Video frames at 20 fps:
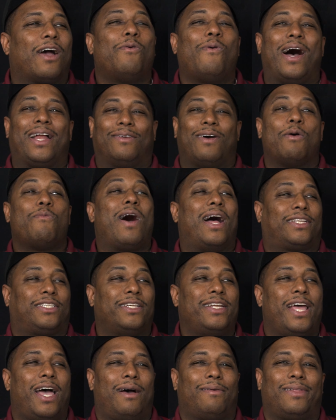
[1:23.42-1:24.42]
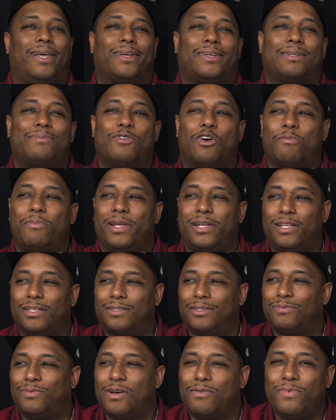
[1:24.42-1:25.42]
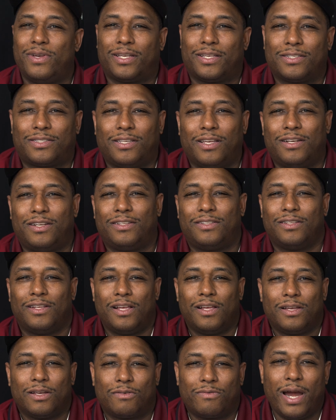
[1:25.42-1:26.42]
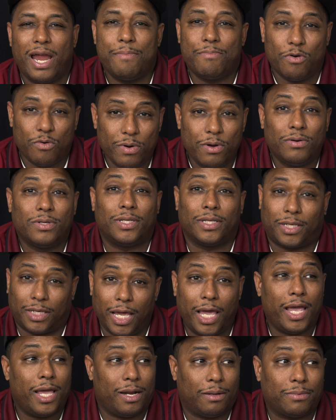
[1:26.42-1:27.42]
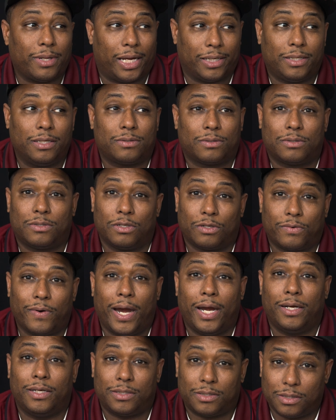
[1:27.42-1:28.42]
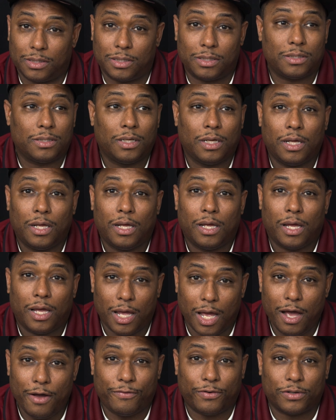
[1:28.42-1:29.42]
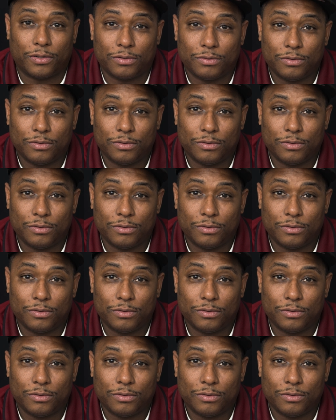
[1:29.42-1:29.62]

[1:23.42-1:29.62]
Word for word: I watch it now. I'm like, come on, man. This is what we considered great. But when we was a kid, I'm like, this is the greatest shit ever.